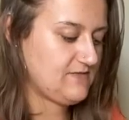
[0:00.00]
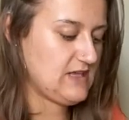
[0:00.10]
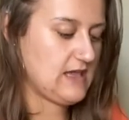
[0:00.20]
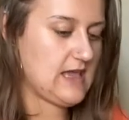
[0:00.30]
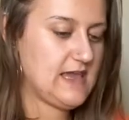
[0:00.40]

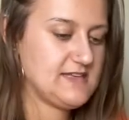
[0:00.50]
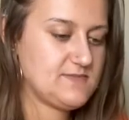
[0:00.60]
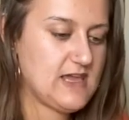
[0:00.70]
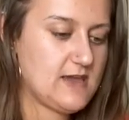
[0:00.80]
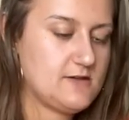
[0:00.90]
the Hanged
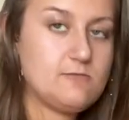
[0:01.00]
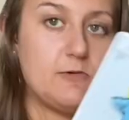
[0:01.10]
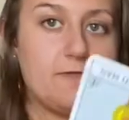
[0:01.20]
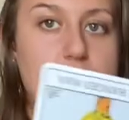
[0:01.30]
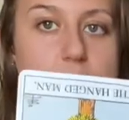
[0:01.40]
Man
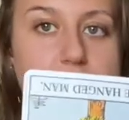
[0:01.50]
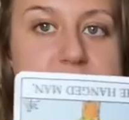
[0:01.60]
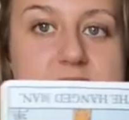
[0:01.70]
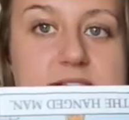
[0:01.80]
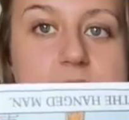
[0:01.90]

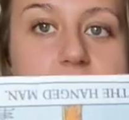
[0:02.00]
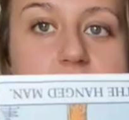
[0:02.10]
reversed.